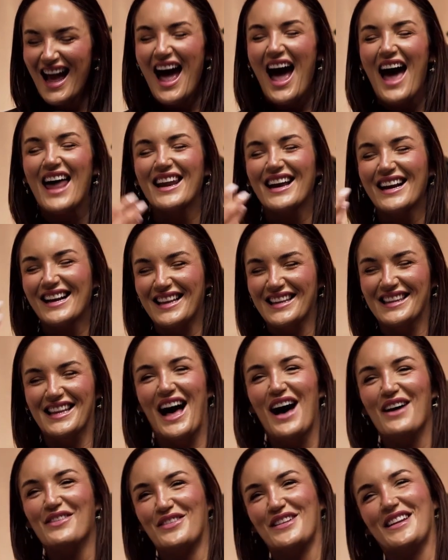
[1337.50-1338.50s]
and I can
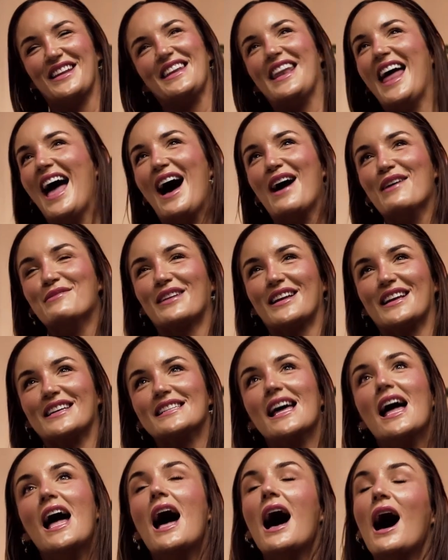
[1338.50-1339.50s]
laugh at it now because
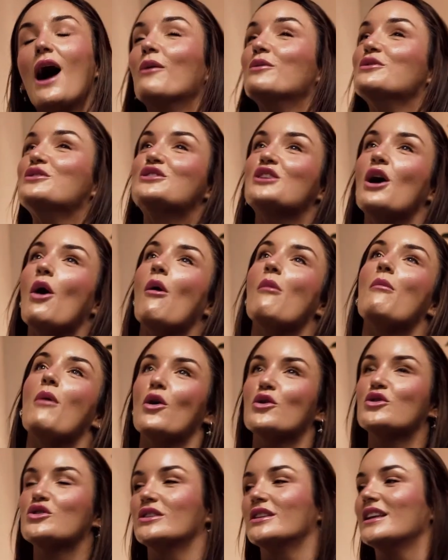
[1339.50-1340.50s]
I was so
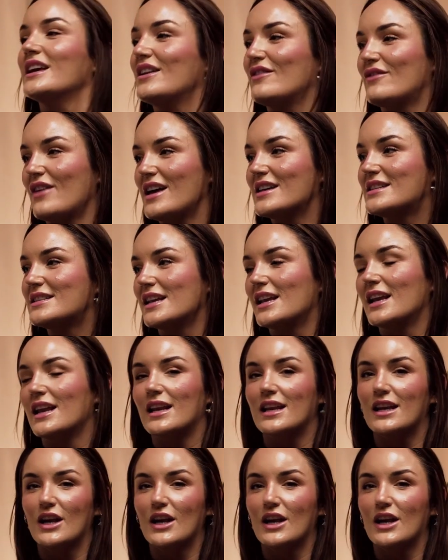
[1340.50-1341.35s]
emotionally invested in,